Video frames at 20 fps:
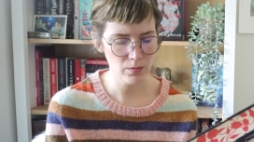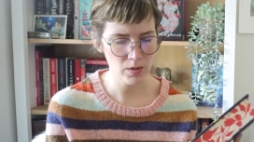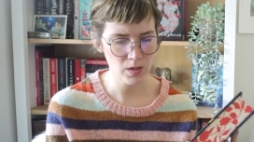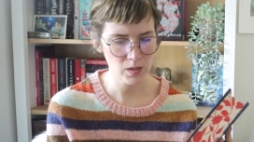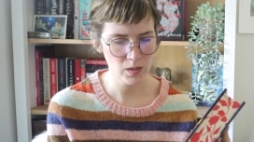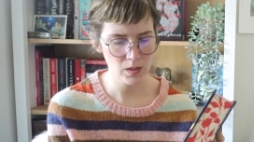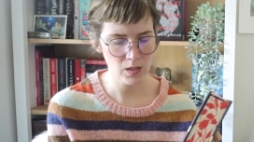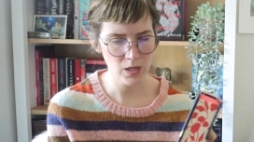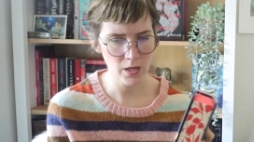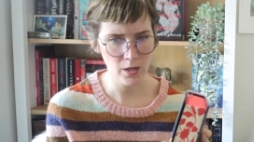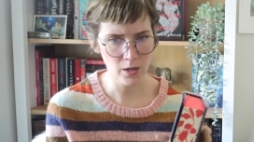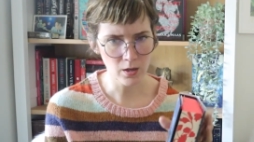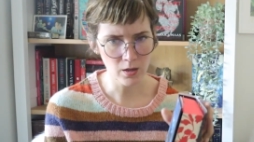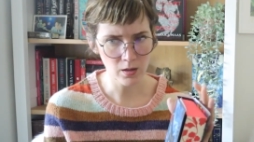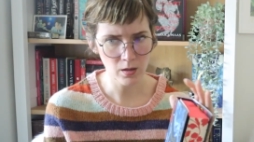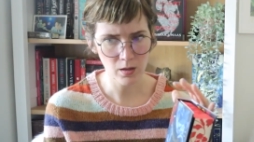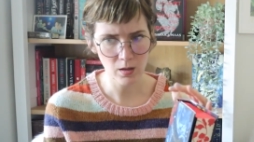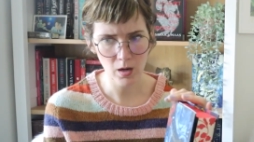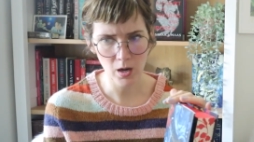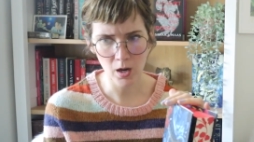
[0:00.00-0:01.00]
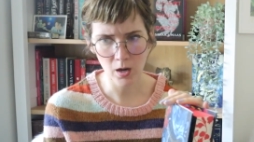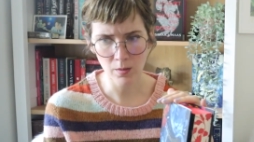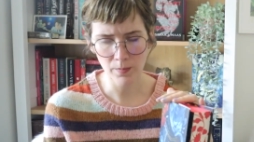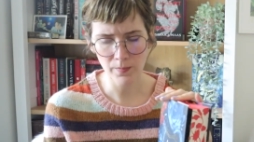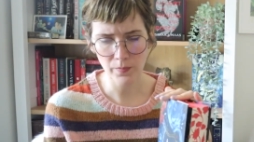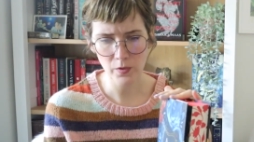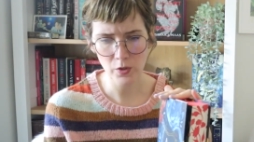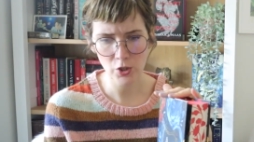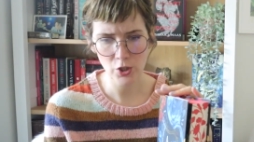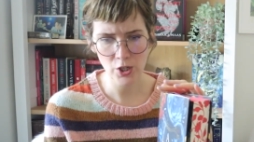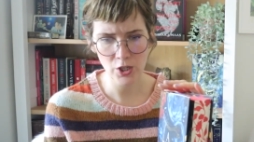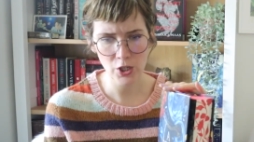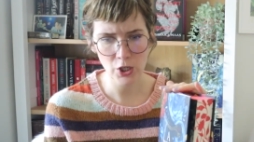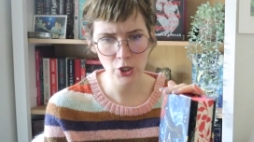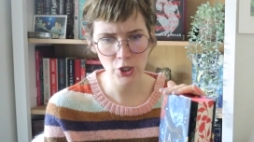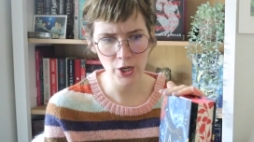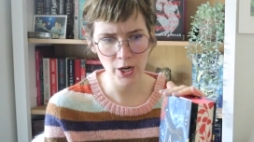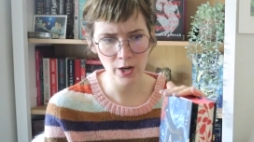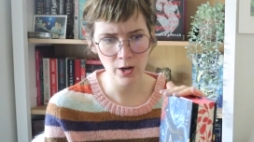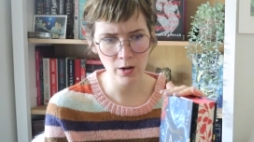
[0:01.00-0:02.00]
this year, she
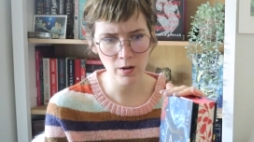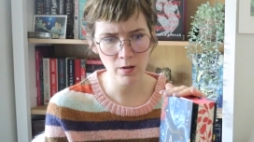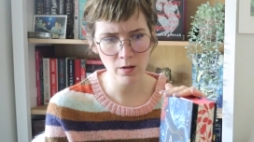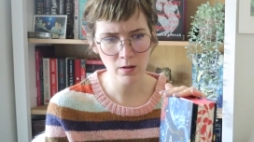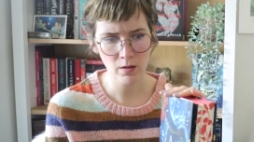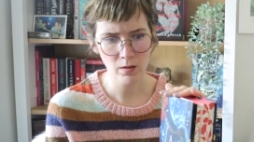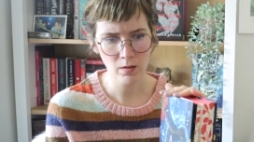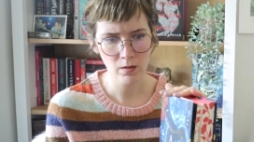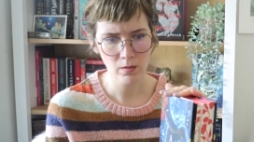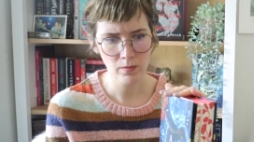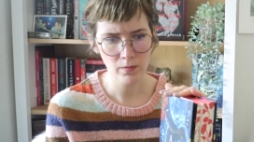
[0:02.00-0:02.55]
shared